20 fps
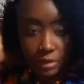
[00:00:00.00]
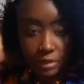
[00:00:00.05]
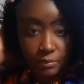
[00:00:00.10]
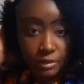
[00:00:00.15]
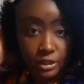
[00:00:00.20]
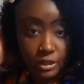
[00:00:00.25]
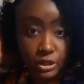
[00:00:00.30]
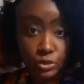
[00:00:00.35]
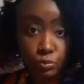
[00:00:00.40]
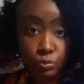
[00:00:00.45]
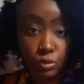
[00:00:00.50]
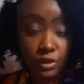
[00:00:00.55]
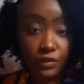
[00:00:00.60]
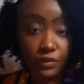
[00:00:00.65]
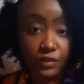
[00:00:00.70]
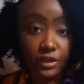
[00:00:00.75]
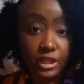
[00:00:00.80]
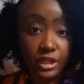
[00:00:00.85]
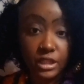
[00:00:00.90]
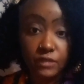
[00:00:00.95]
Because one
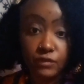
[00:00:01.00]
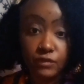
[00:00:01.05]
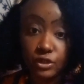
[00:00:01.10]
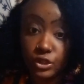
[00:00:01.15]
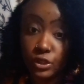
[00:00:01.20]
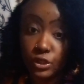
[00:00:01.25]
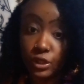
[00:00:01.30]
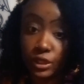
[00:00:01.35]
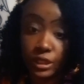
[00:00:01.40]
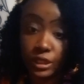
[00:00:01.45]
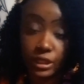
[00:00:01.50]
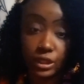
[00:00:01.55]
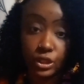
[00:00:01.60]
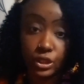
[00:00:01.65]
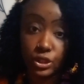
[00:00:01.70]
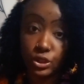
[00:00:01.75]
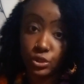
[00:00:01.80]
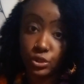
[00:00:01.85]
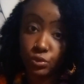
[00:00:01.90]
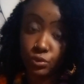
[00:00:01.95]
thing's for certain,
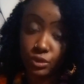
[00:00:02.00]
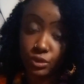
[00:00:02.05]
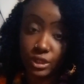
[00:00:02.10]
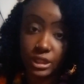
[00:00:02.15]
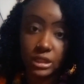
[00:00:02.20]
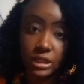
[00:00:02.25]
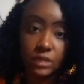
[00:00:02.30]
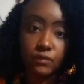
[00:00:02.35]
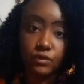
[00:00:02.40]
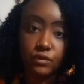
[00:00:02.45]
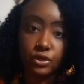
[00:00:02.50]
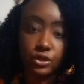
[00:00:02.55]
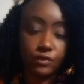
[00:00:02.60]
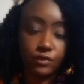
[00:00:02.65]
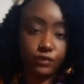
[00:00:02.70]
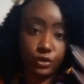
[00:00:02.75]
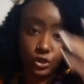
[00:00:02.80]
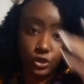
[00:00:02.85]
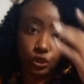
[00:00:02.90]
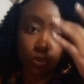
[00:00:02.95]
and two things
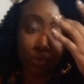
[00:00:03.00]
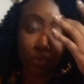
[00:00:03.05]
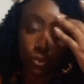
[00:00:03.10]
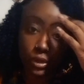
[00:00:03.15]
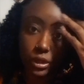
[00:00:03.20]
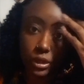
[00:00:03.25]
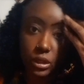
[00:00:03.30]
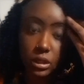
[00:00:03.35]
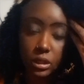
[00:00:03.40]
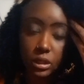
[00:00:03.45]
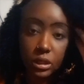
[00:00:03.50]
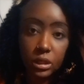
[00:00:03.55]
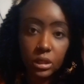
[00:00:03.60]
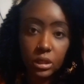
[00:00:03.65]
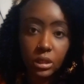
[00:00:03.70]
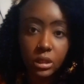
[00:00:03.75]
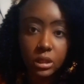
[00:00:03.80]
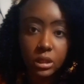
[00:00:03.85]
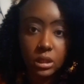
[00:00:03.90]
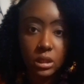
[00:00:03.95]
for sure,
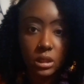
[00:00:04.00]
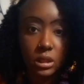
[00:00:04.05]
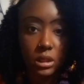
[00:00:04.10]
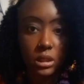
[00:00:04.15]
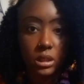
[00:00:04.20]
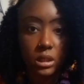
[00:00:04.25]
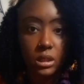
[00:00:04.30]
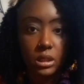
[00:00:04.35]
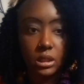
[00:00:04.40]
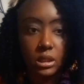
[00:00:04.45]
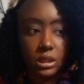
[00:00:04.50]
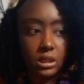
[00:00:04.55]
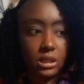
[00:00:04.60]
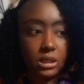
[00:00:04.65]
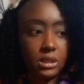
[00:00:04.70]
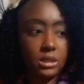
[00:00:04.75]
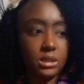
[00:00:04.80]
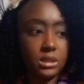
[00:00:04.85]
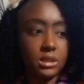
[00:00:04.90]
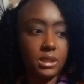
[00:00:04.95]

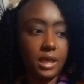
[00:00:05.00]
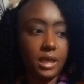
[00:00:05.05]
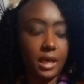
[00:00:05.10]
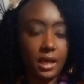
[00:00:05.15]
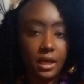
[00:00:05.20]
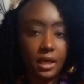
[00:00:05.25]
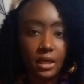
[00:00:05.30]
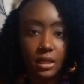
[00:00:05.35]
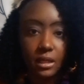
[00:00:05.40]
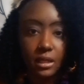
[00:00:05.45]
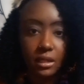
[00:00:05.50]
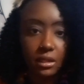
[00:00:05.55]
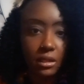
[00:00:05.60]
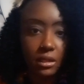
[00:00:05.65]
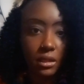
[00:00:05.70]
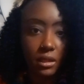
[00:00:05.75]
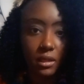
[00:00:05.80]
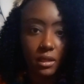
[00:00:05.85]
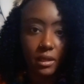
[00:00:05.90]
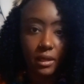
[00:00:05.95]
is that
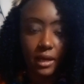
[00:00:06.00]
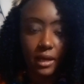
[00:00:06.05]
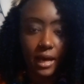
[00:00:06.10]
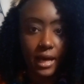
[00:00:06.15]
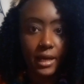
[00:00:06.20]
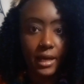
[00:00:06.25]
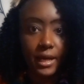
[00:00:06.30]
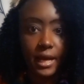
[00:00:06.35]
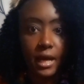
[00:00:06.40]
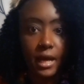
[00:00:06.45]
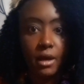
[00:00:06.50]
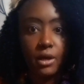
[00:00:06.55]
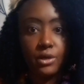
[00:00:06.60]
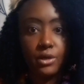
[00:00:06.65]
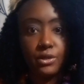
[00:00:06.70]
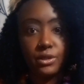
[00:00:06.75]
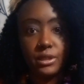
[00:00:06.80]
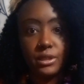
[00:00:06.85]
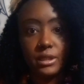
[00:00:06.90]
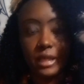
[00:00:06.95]
I now
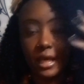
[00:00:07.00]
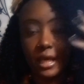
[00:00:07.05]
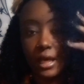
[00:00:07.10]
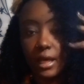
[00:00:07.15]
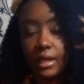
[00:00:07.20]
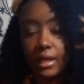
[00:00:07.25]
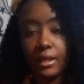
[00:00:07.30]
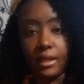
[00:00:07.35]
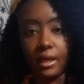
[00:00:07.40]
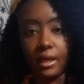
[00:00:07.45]
understand